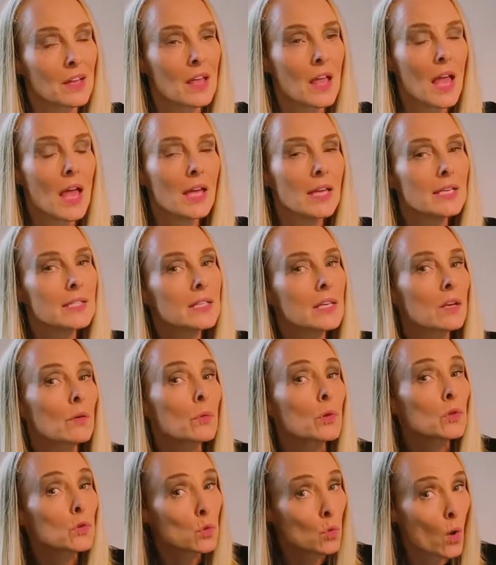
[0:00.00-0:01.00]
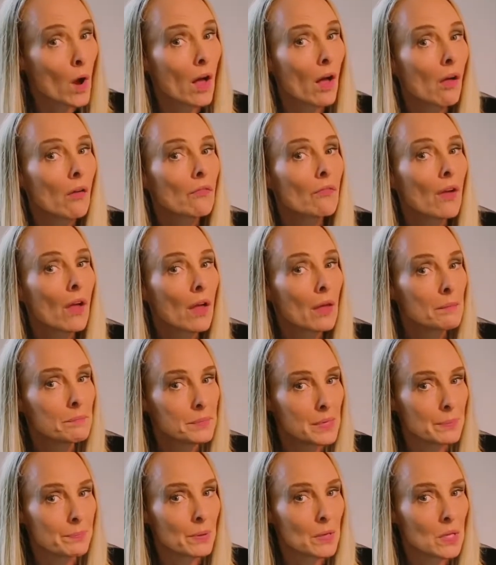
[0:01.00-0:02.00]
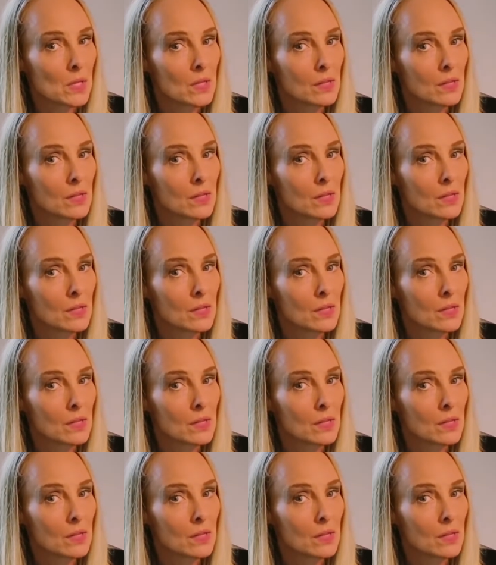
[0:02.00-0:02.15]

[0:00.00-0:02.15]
He did it with 12 people.